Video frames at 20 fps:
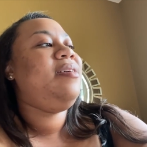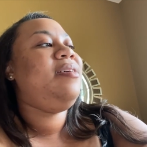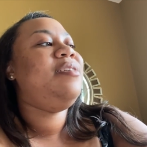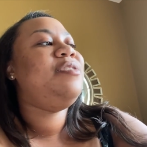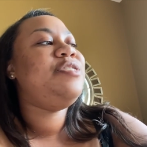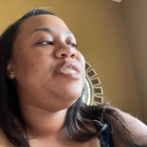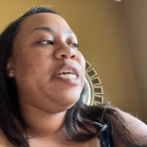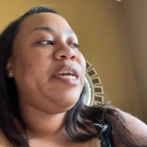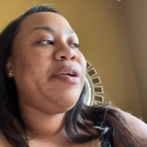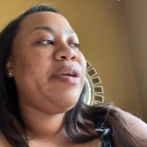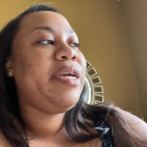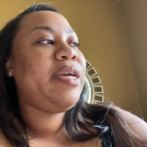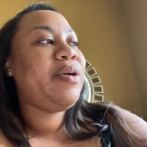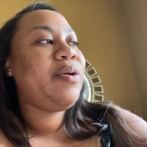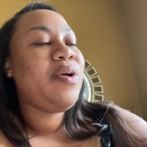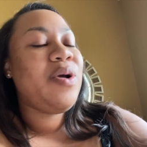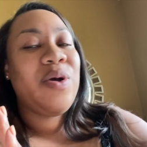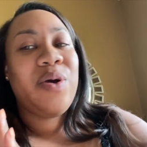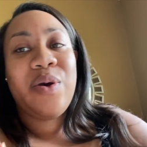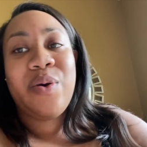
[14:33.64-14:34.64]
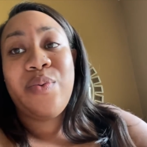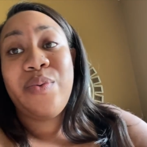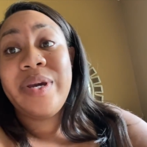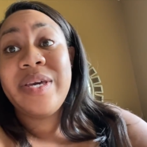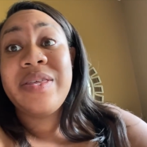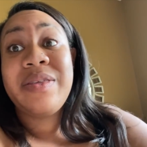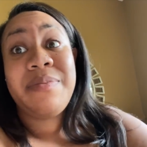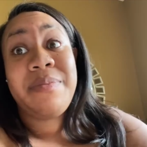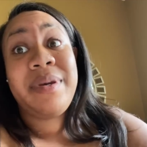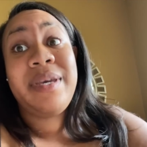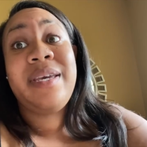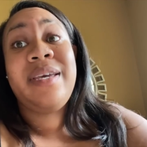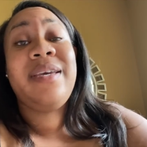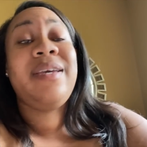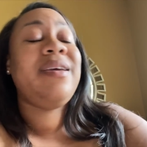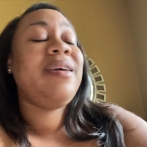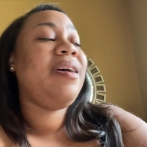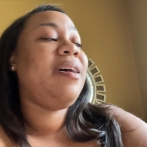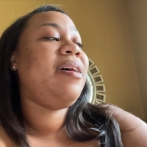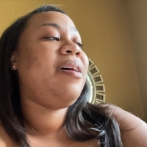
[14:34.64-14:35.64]
sharing with
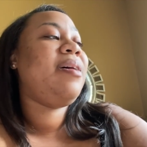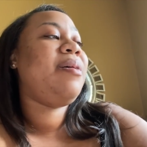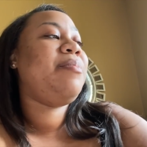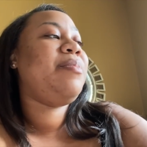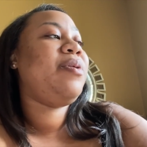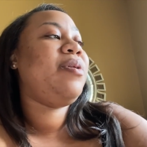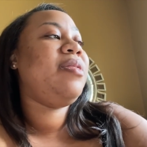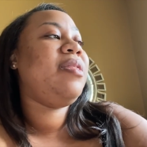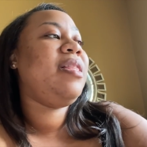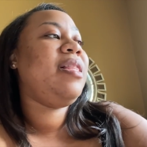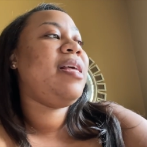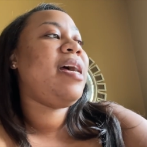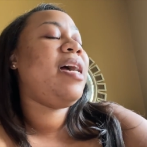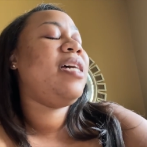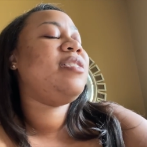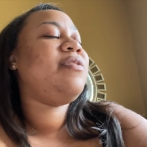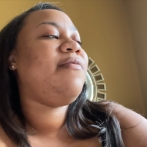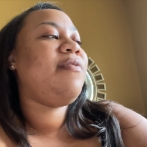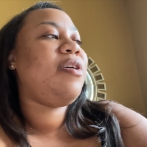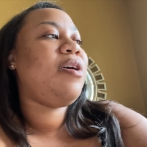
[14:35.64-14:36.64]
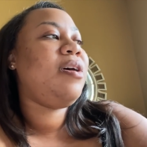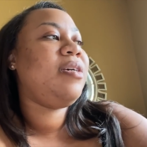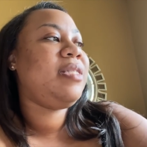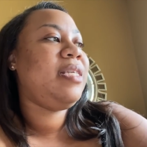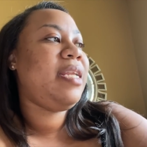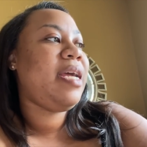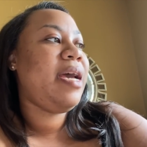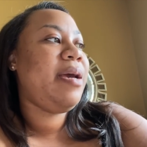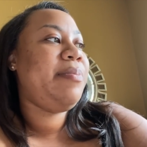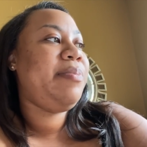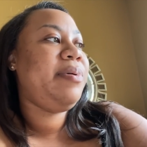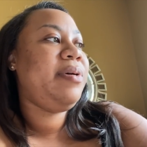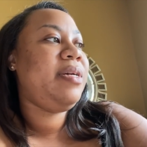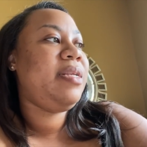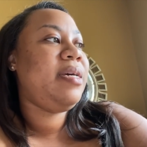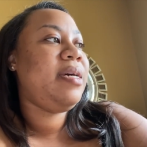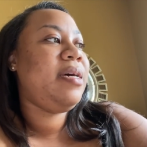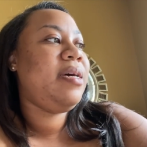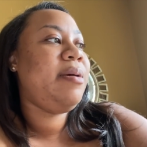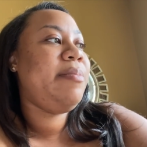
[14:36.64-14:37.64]
me um, on the last vlog that I put
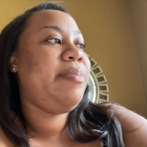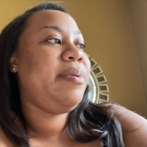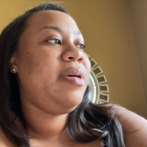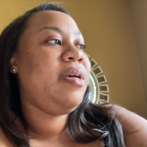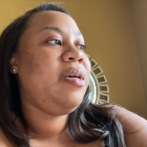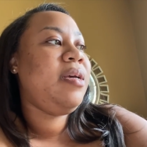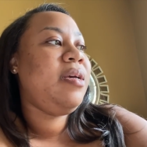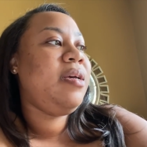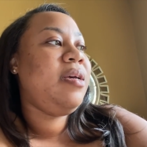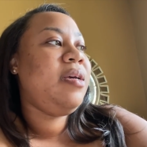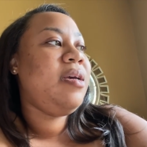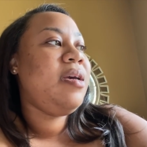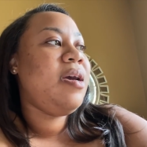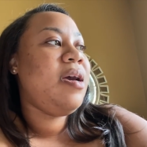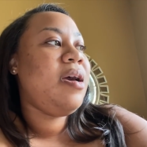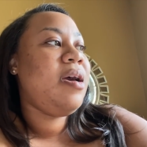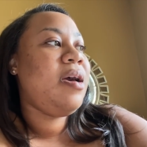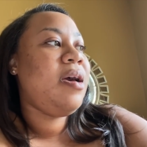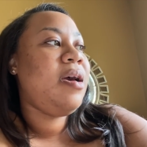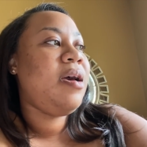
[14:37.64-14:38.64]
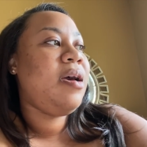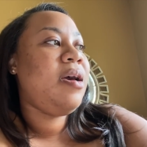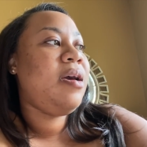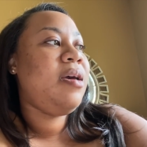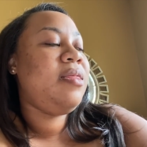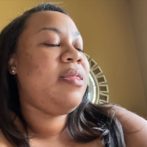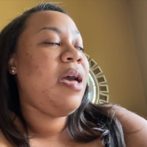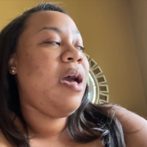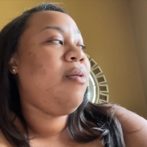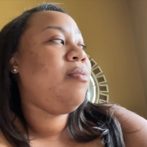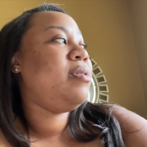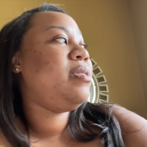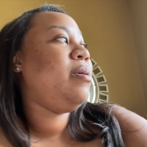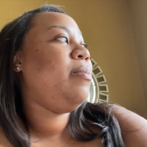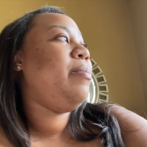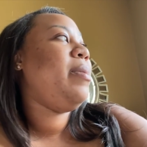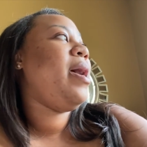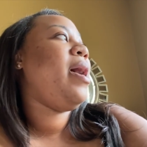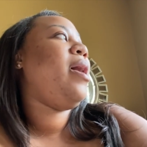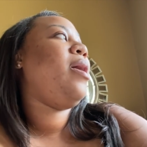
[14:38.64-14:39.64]
up. Uh, that was
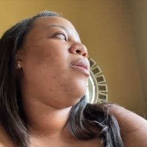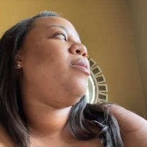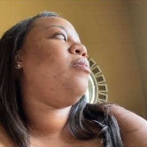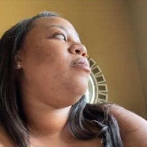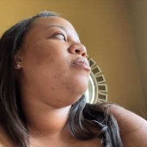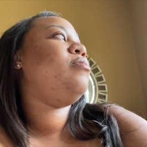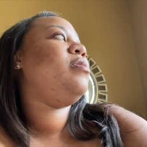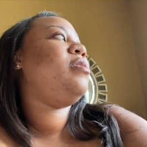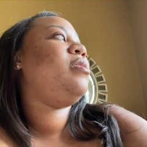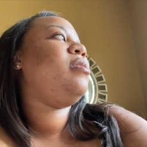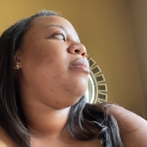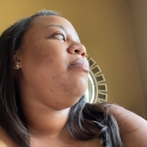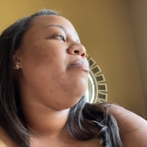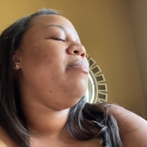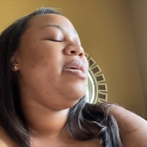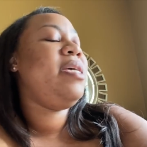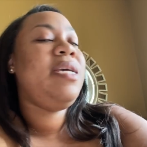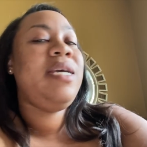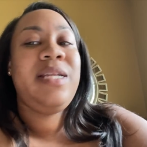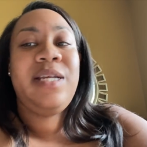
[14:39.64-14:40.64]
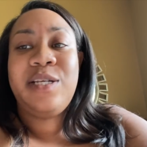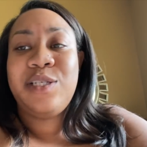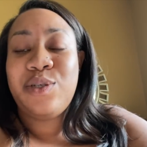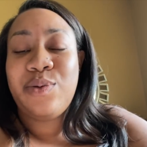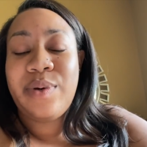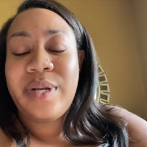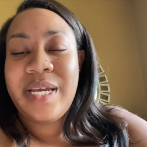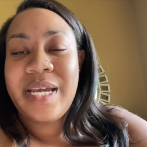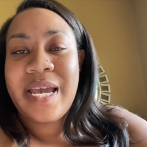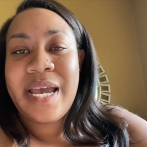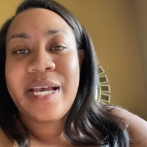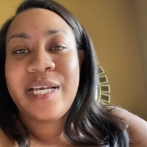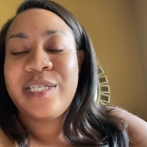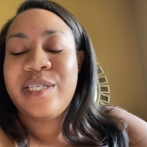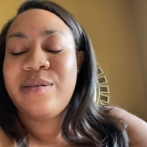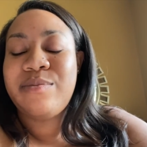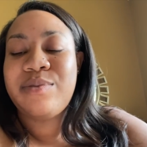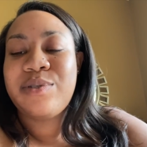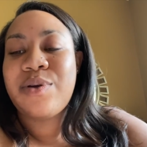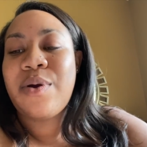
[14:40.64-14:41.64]
about me hitting twenty K
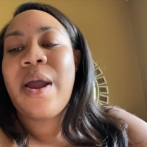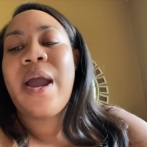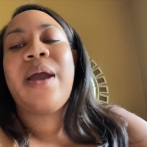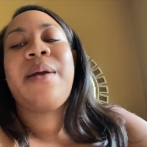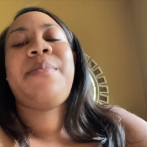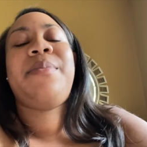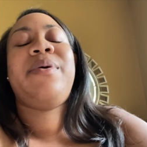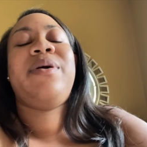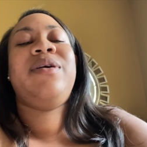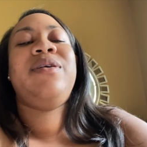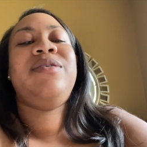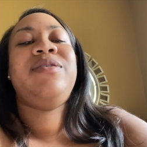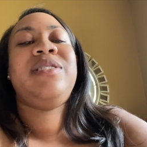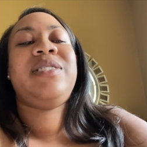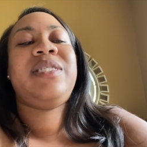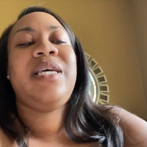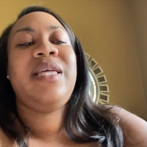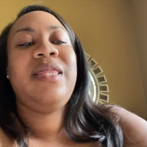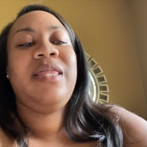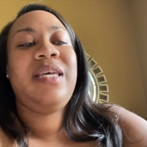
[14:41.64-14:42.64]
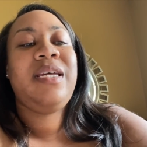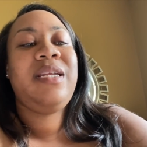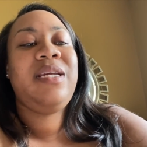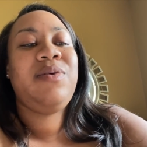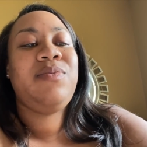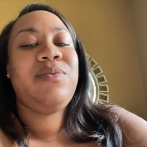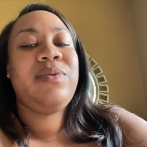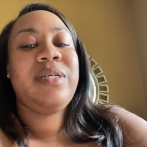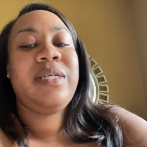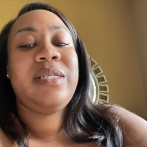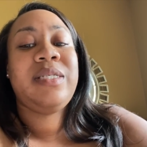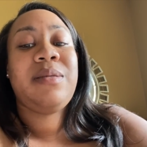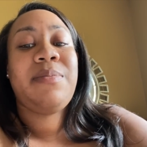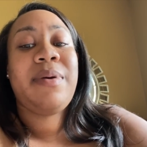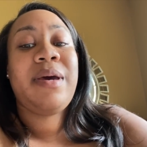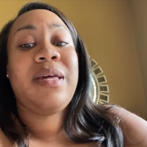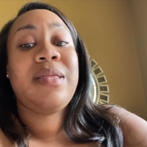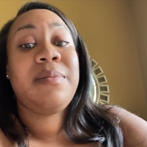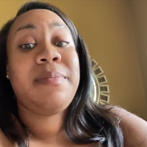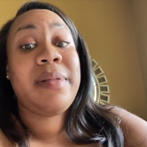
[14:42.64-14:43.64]
subscribers, and then it was
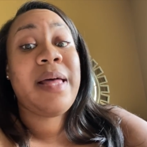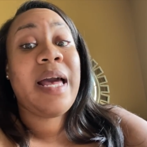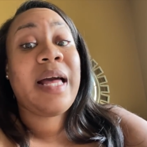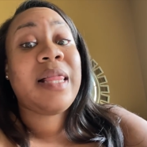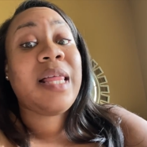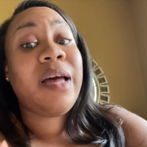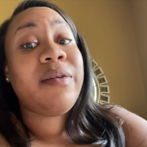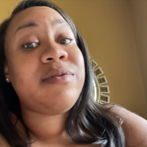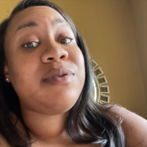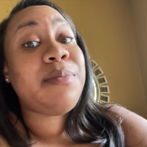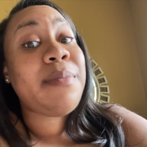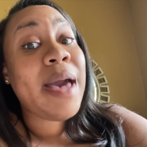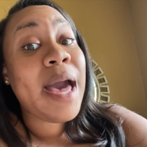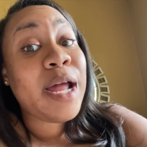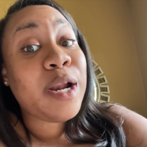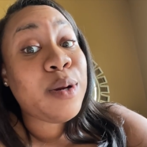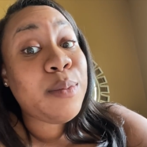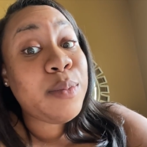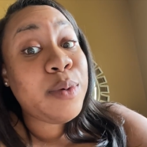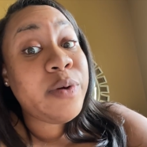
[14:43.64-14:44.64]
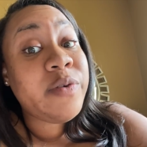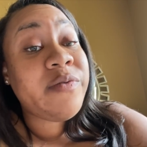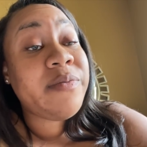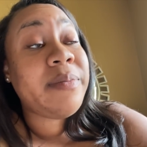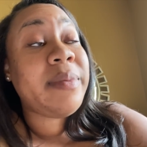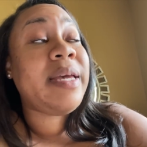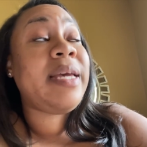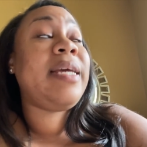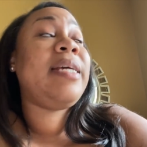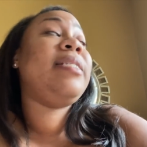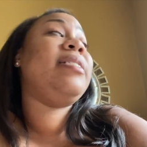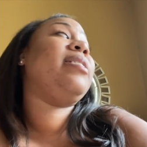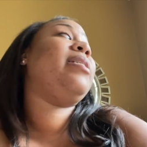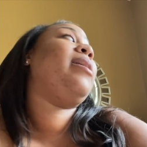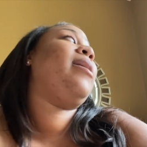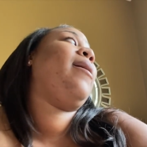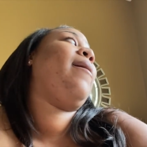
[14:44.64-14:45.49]
about the Black Lives Matter movement